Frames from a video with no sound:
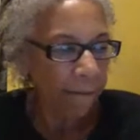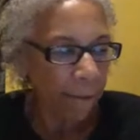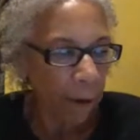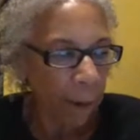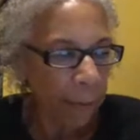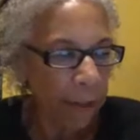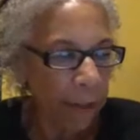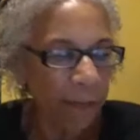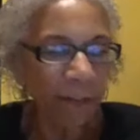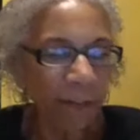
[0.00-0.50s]

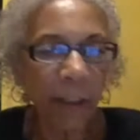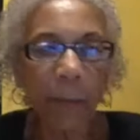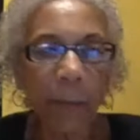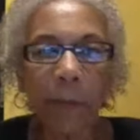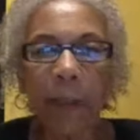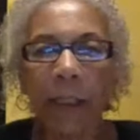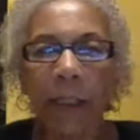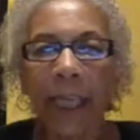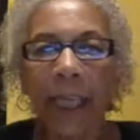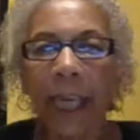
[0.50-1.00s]
forms of
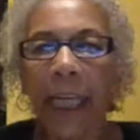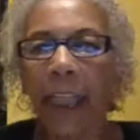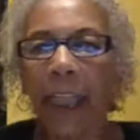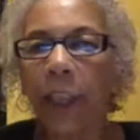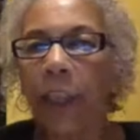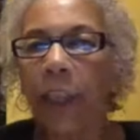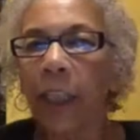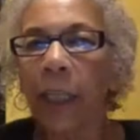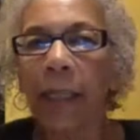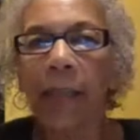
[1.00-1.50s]

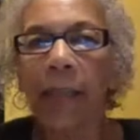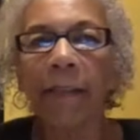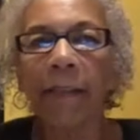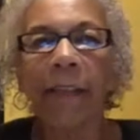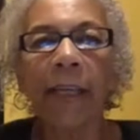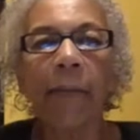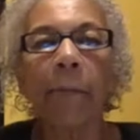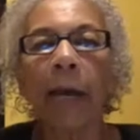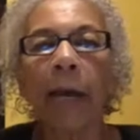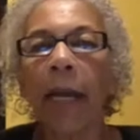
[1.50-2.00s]
communication
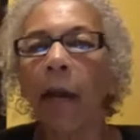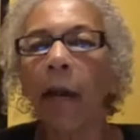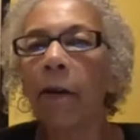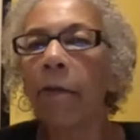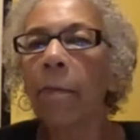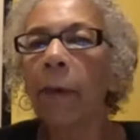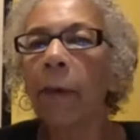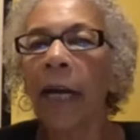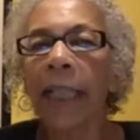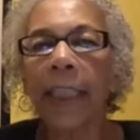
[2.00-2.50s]
that
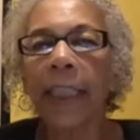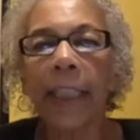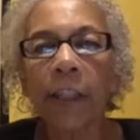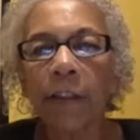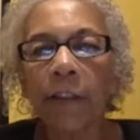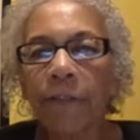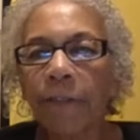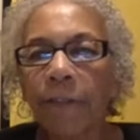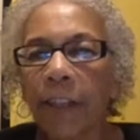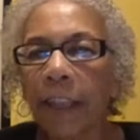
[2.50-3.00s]
my
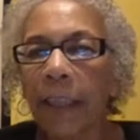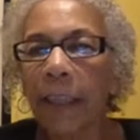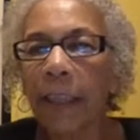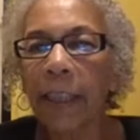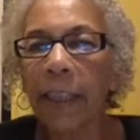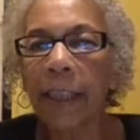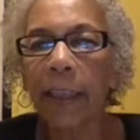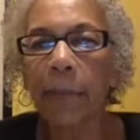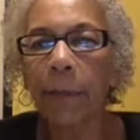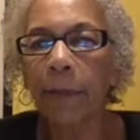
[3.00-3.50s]
dear friend
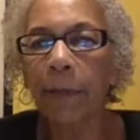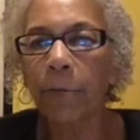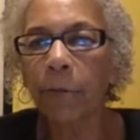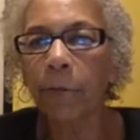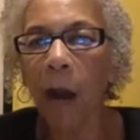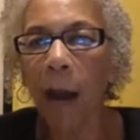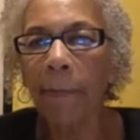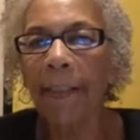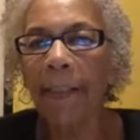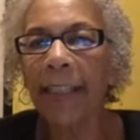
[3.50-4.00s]
Elizabeth
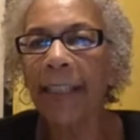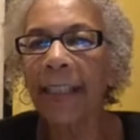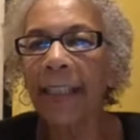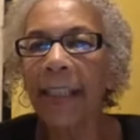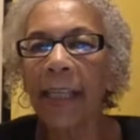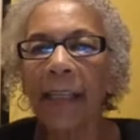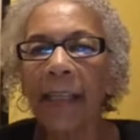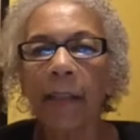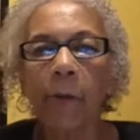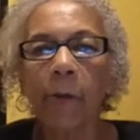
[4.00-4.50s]

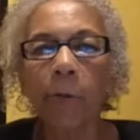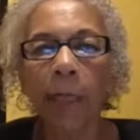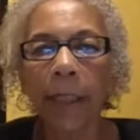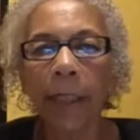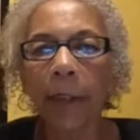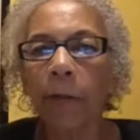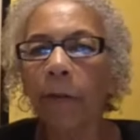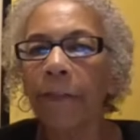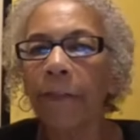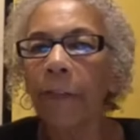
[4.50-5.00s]
Robinson, the
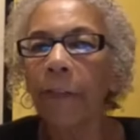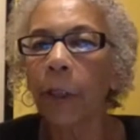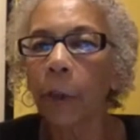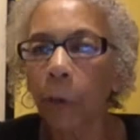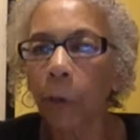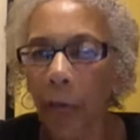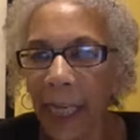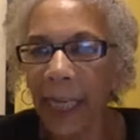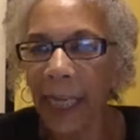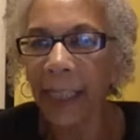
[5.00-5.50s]
widow of the
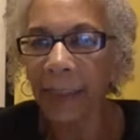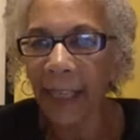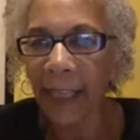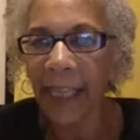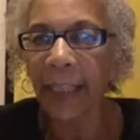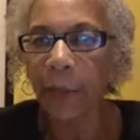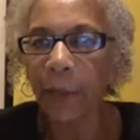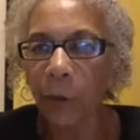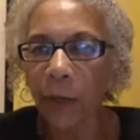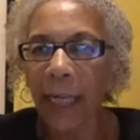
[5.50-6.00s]
great,
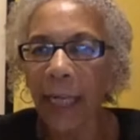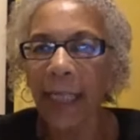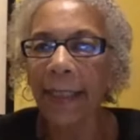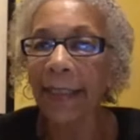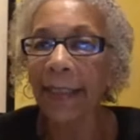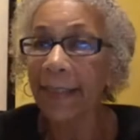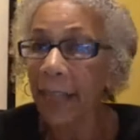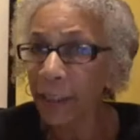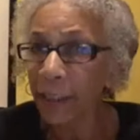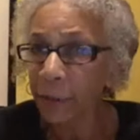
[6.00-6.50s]
late,
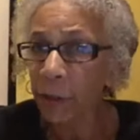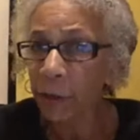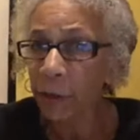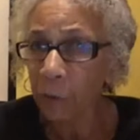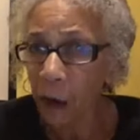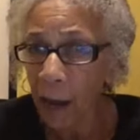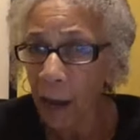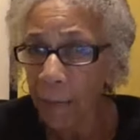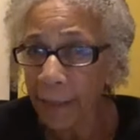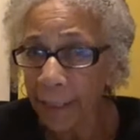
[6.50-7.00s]
great Cedric
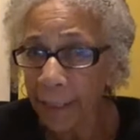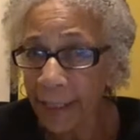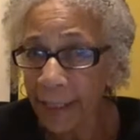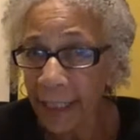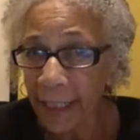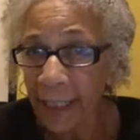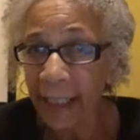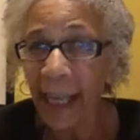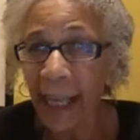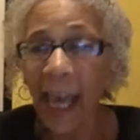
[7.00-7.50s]

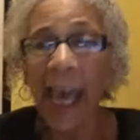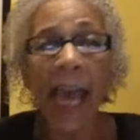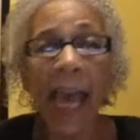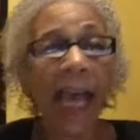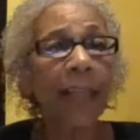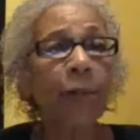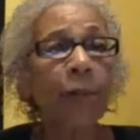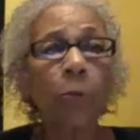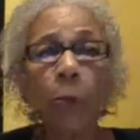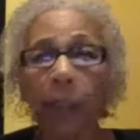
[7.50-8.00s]
Robinson,
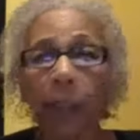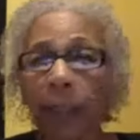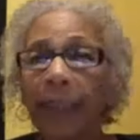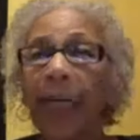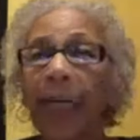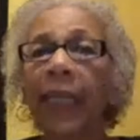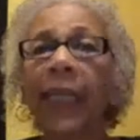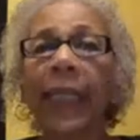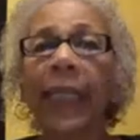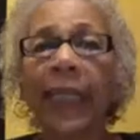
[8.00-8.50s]
has worked
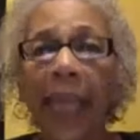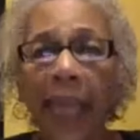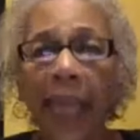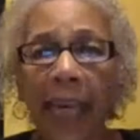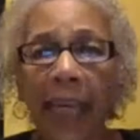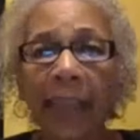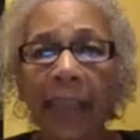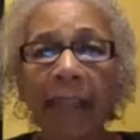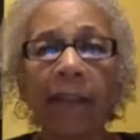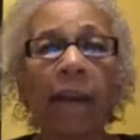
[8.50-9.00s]
on
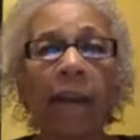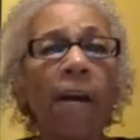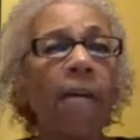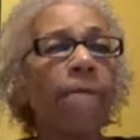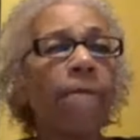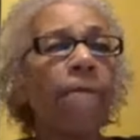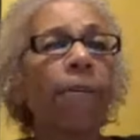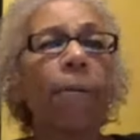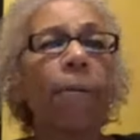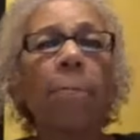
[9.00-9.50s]
again
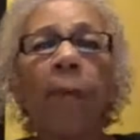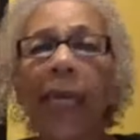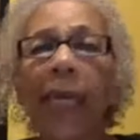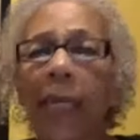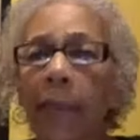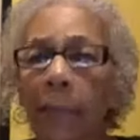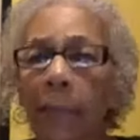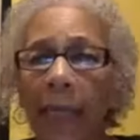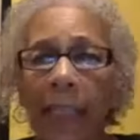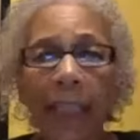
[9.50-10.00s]
for
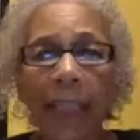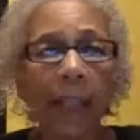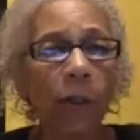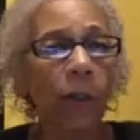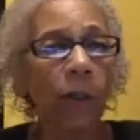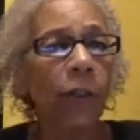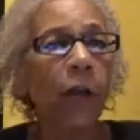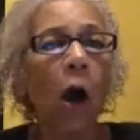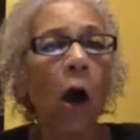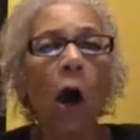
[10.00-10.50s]
many, many
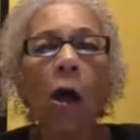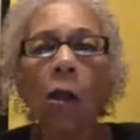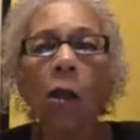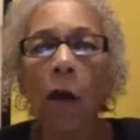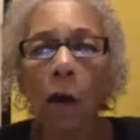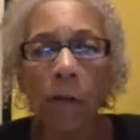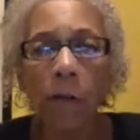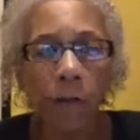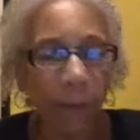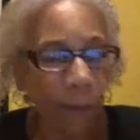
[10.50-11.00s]
years all
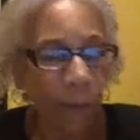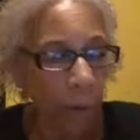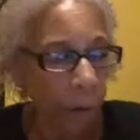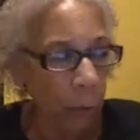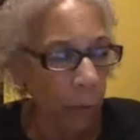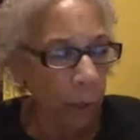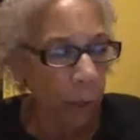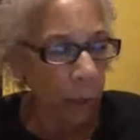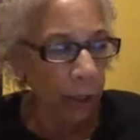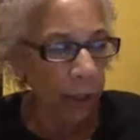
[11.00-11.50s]
over the
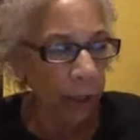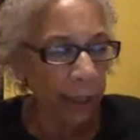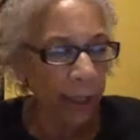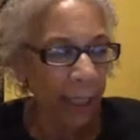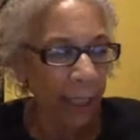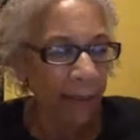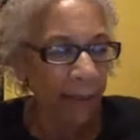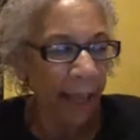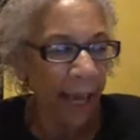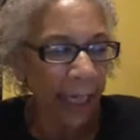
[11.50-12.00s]
world,
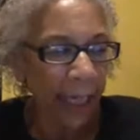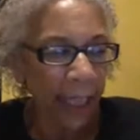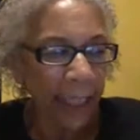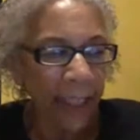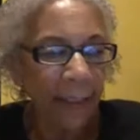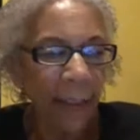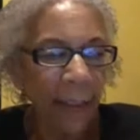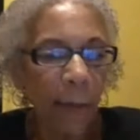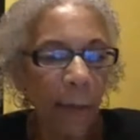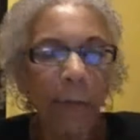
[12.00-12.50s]
and that
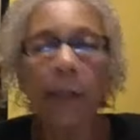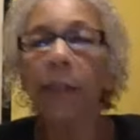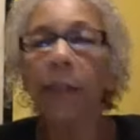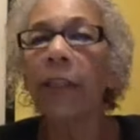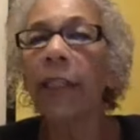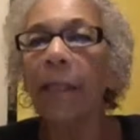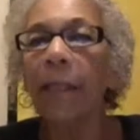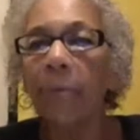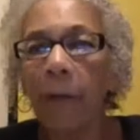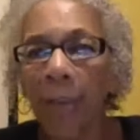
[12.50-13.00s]
is
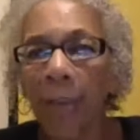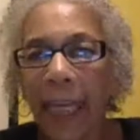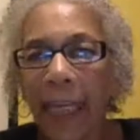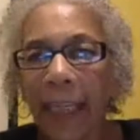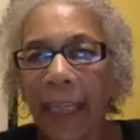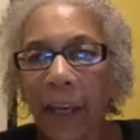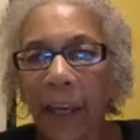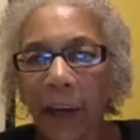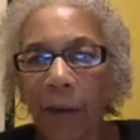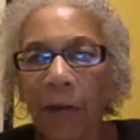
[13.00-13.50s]
community
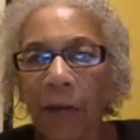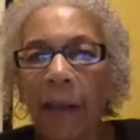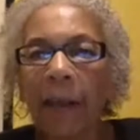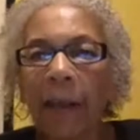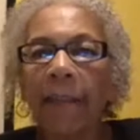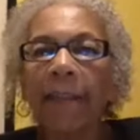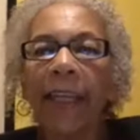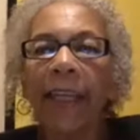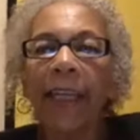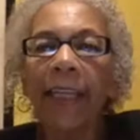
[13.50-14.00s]
radio
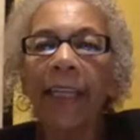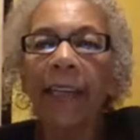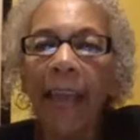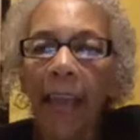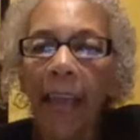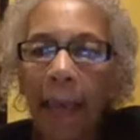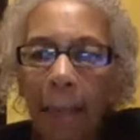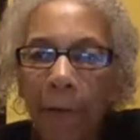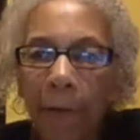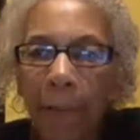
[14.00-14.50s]
that
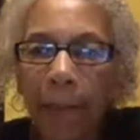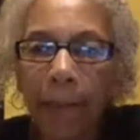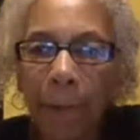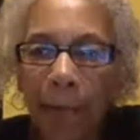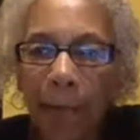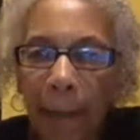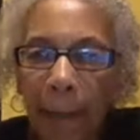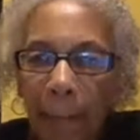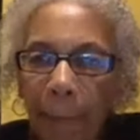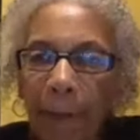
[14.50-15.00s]
enables
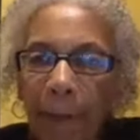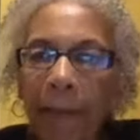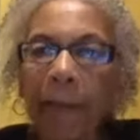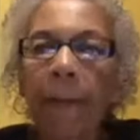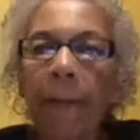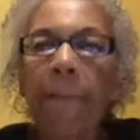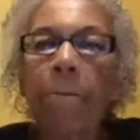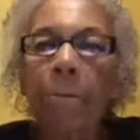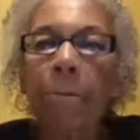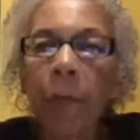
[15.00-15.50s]

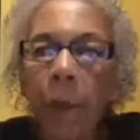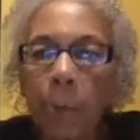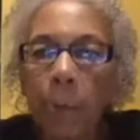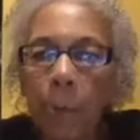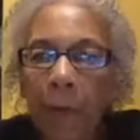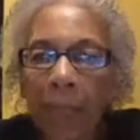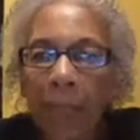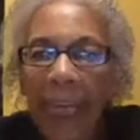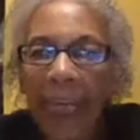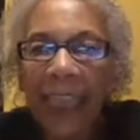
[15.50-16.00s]
people to
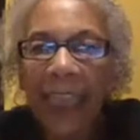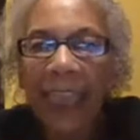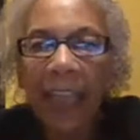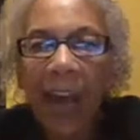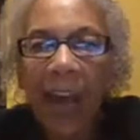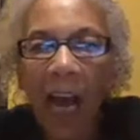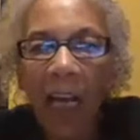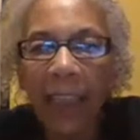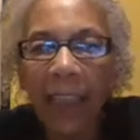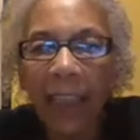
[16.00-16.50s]
be in
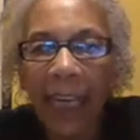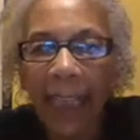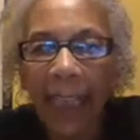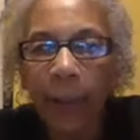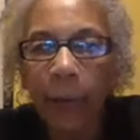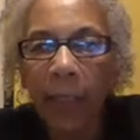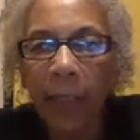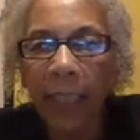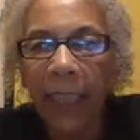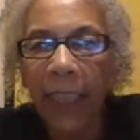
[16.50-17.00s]

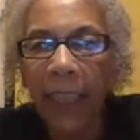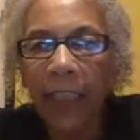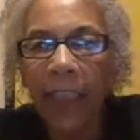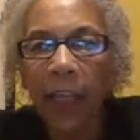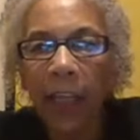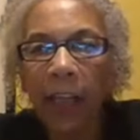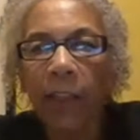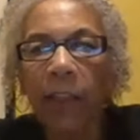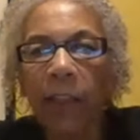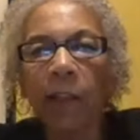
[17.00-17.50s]
contact with each
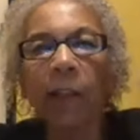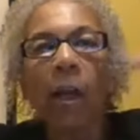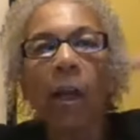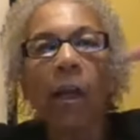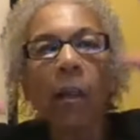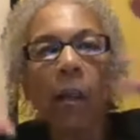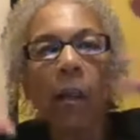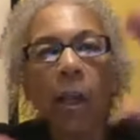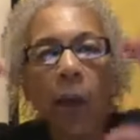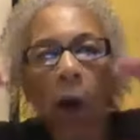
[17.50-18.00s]
other,
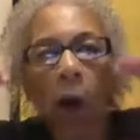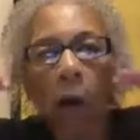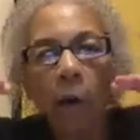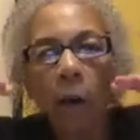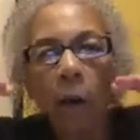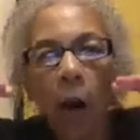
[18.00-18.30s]
low